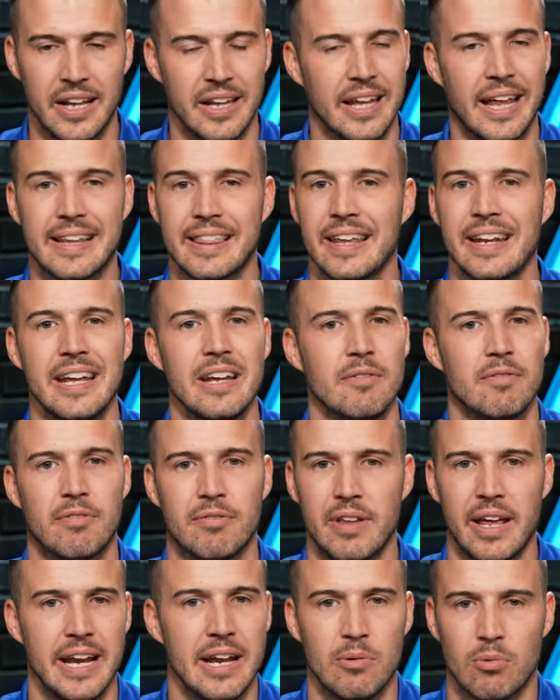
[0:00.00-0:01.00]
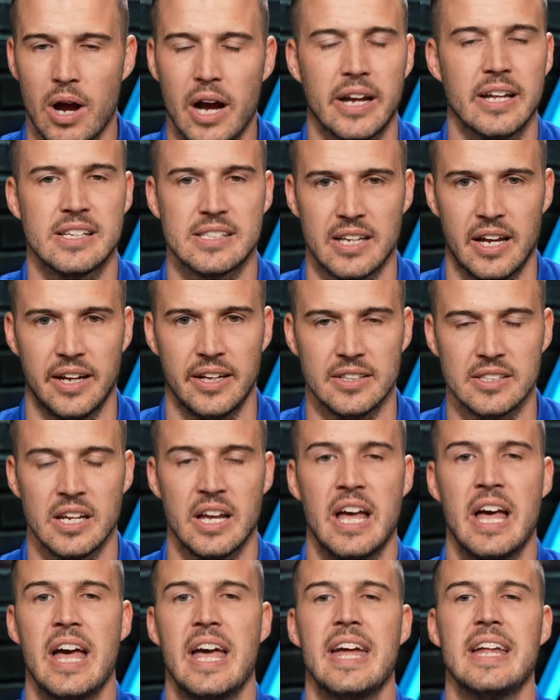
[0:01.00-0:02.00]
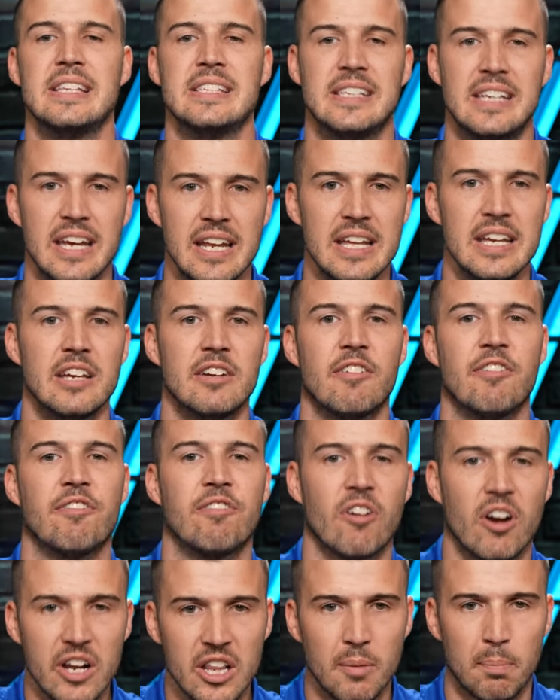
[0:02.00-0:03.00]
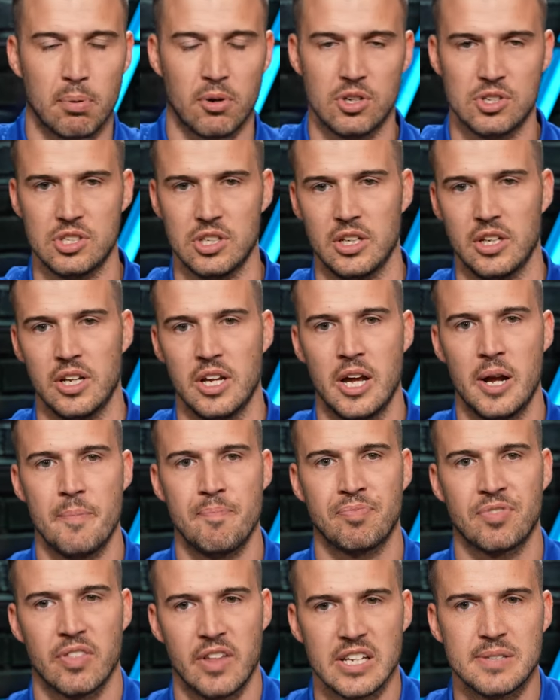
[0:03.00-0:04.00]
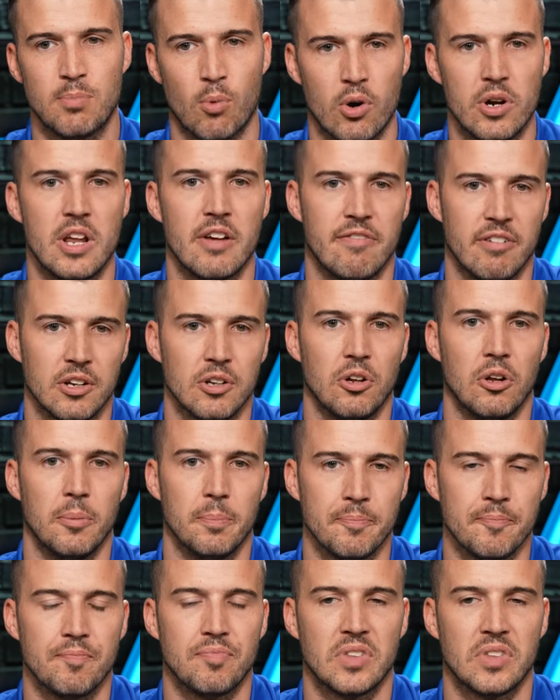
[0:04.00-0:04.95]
Like that ain't rocket science. It's getting in front of the person that's more difficult.